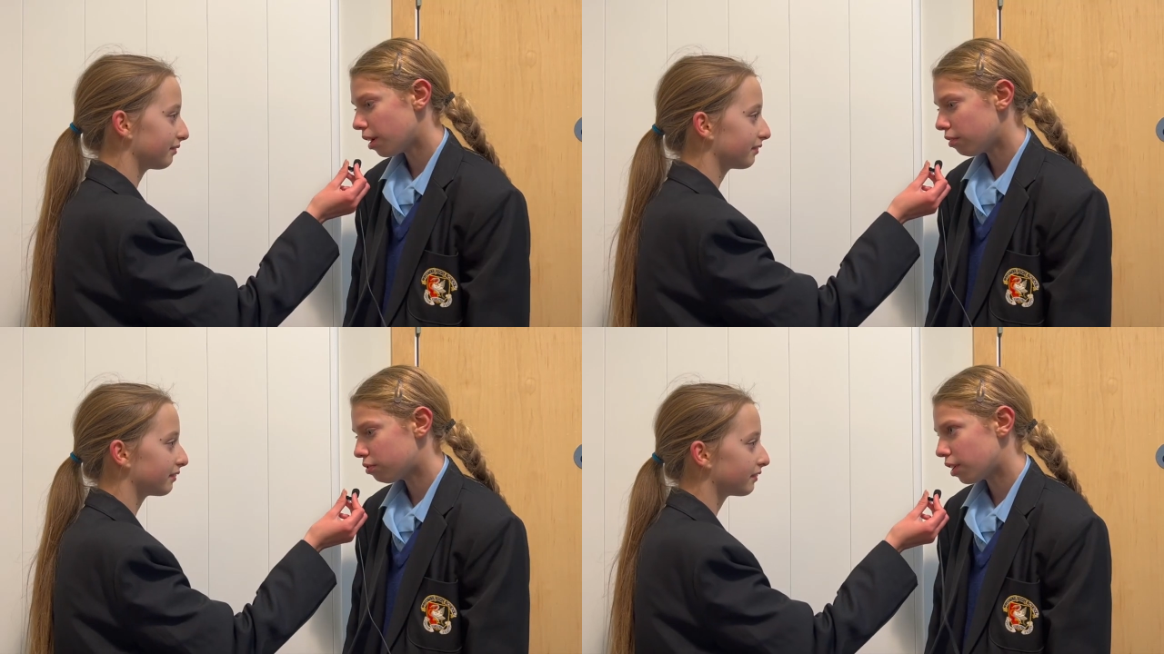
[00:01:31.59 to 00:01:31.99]

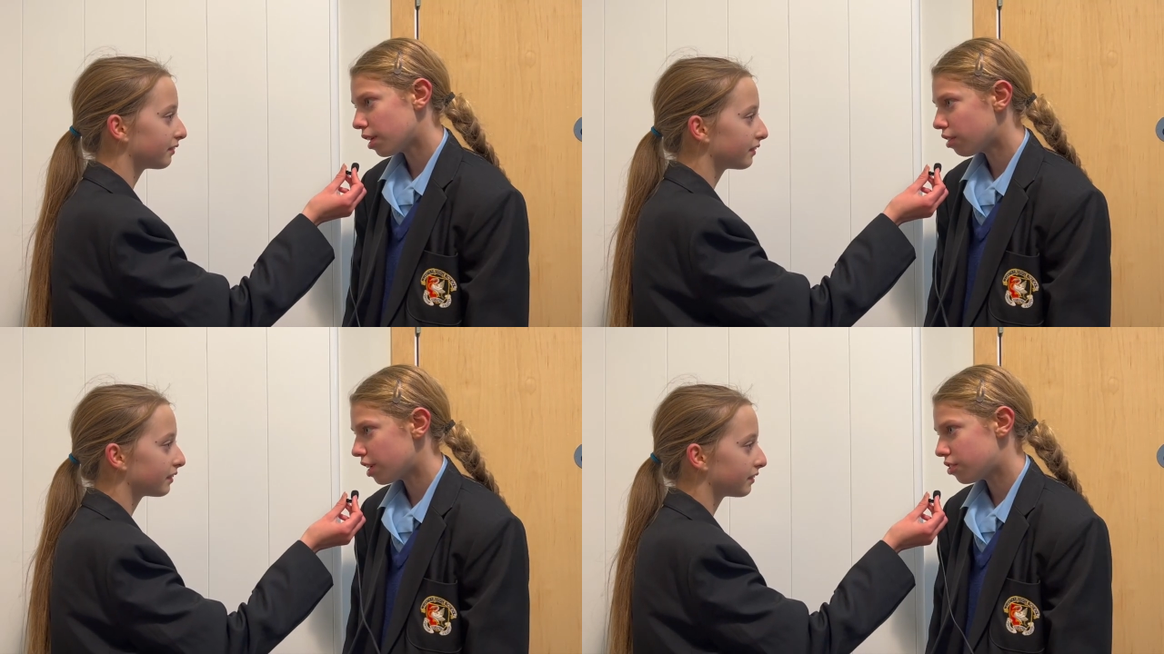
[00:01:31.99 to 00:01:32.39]
Speaker 1: have
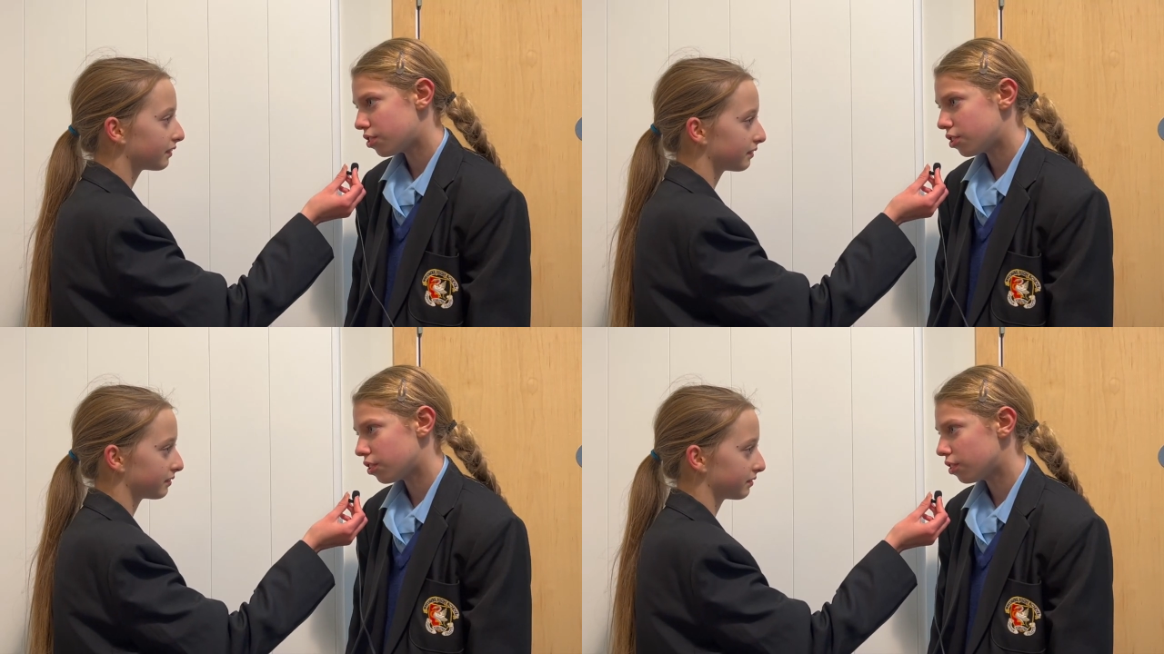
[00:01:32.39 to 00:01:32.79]
really great
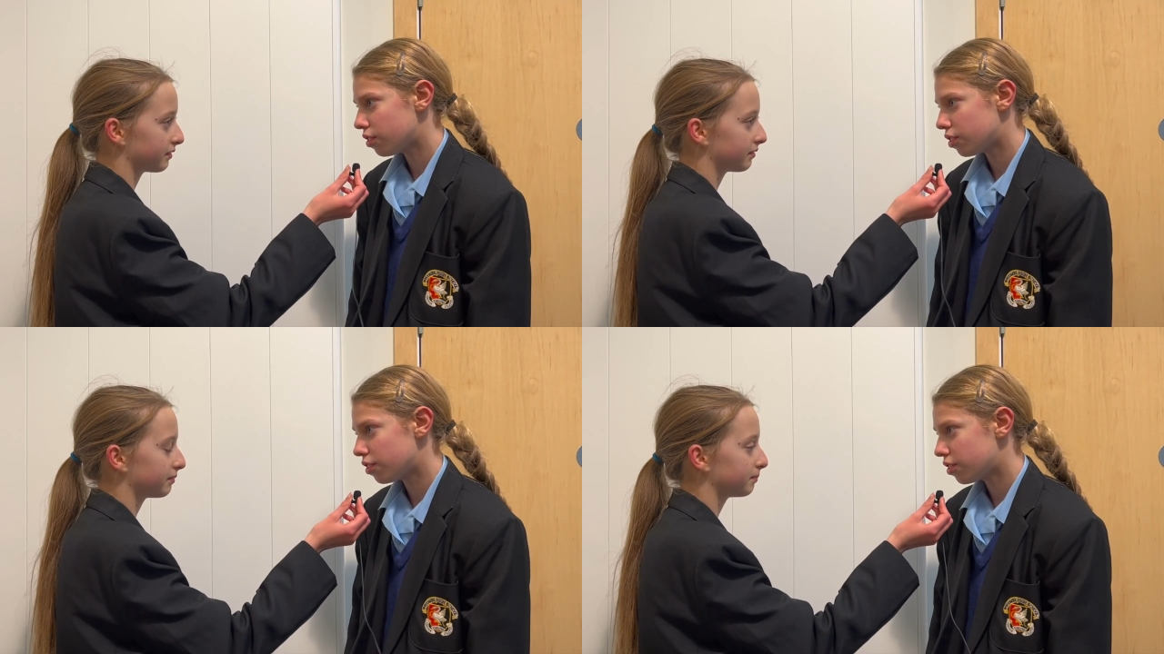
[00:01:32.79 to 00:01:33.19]

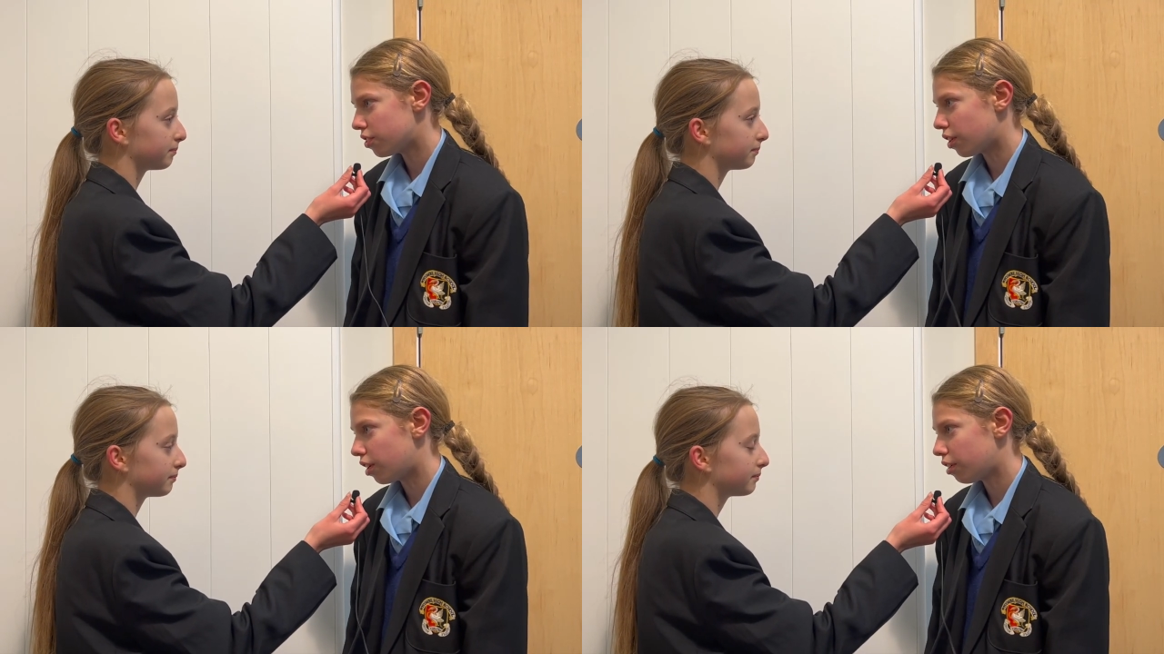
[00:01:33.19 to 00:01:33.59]
students and
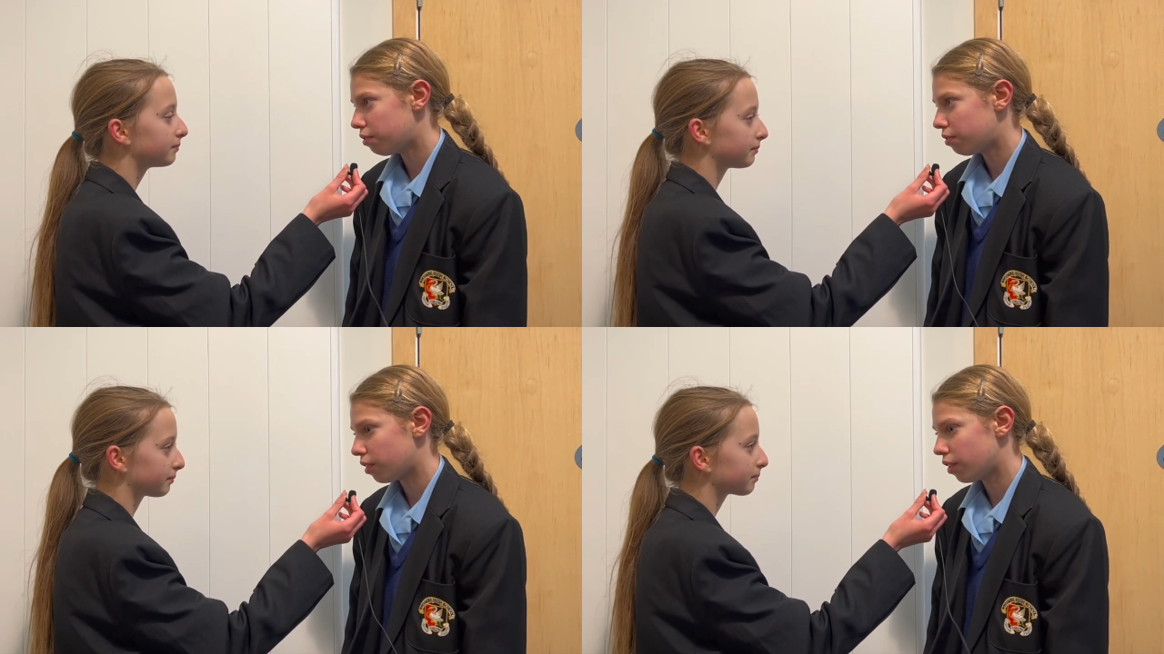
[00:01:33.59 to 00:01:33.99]

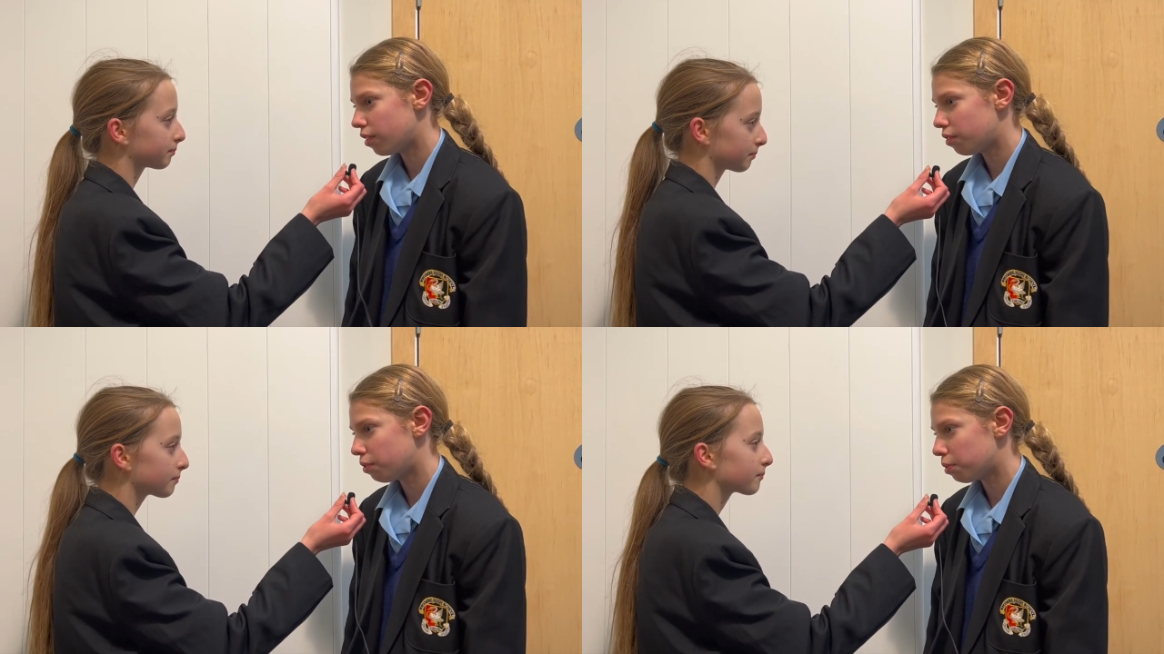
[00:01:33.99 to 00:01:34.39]
staff,
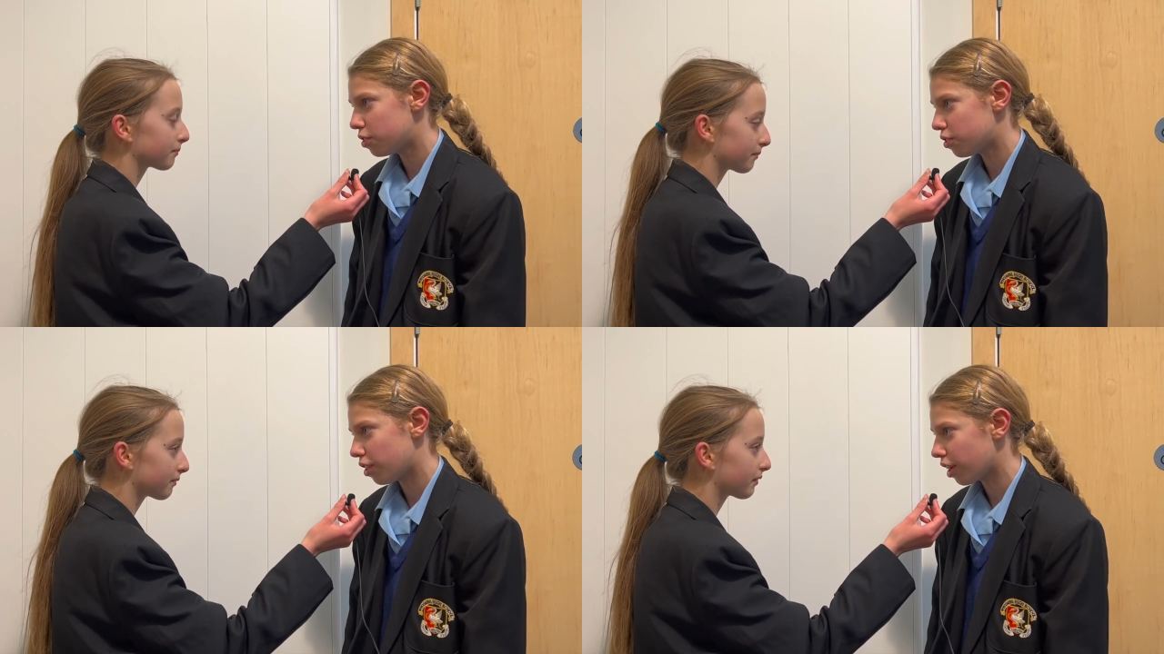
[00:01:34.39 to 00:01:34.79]
and we're
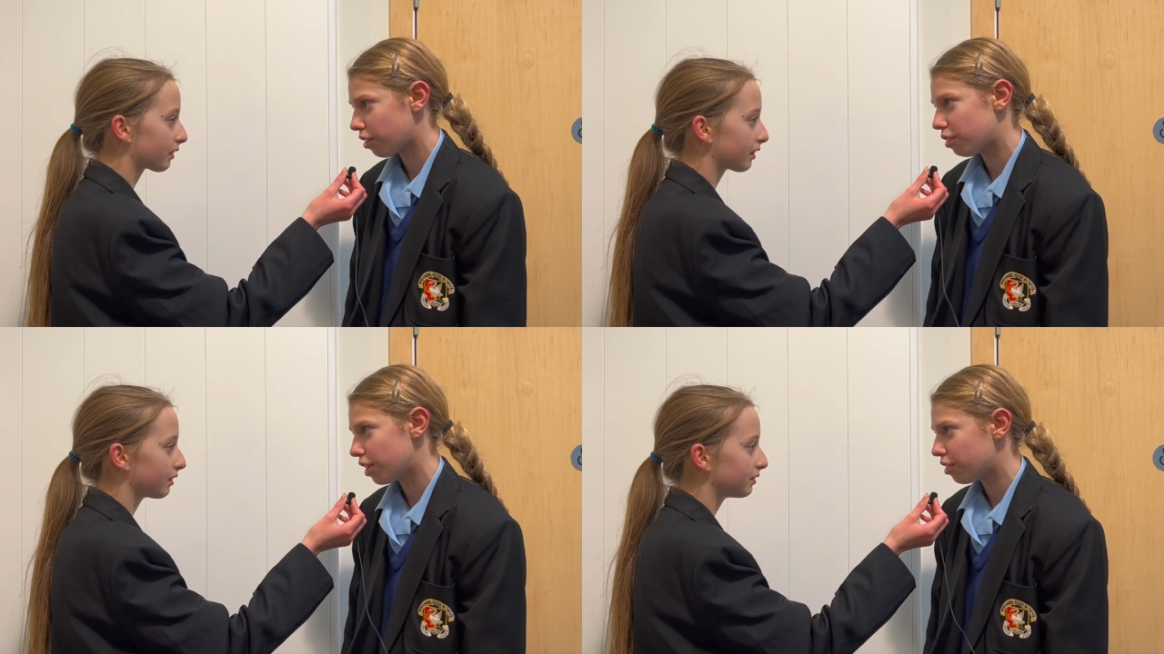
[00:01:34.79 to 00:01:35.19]
just
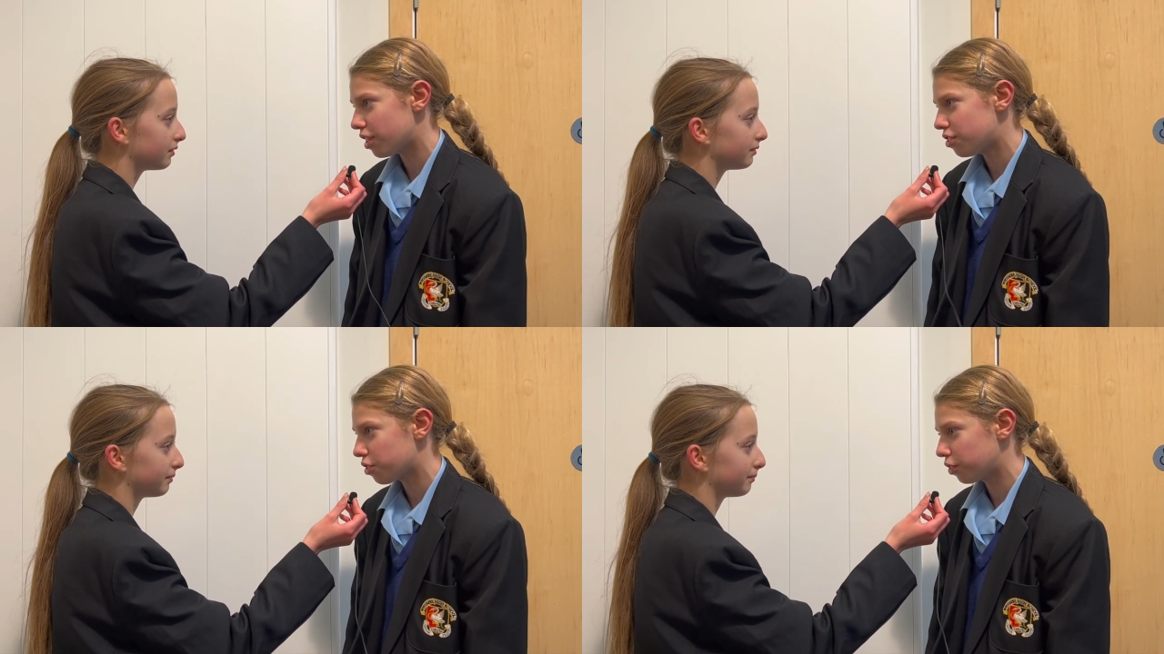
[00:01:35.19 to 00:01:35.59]
like a really
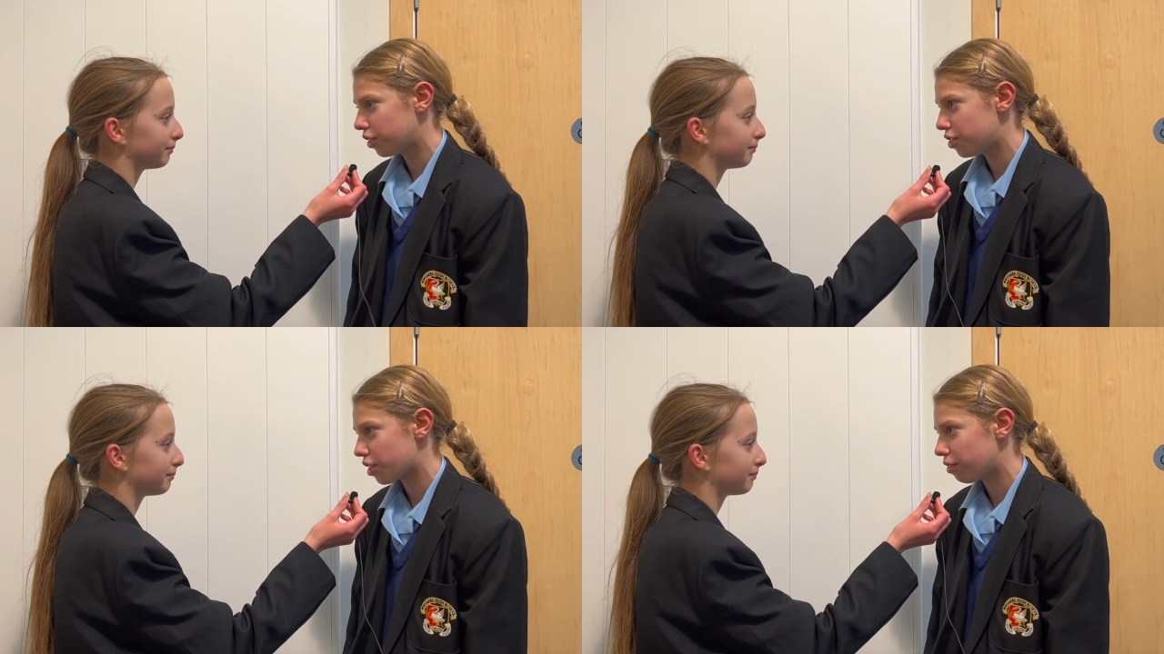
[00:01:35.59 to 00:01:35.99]
great
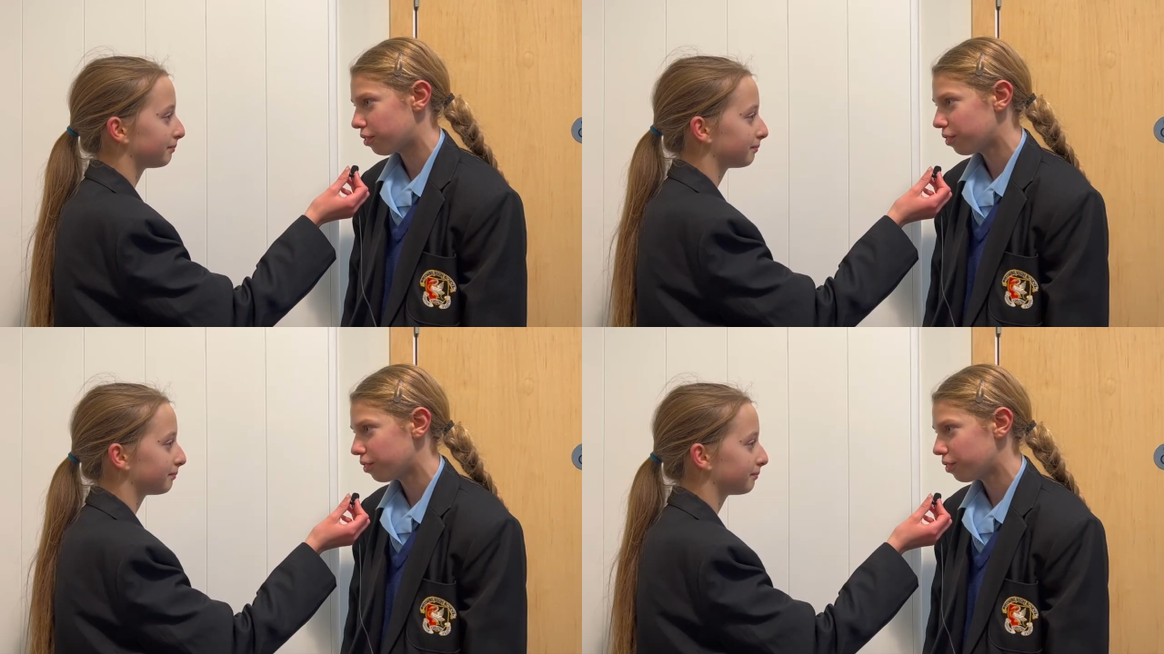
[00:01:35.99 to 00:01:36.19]
school in general.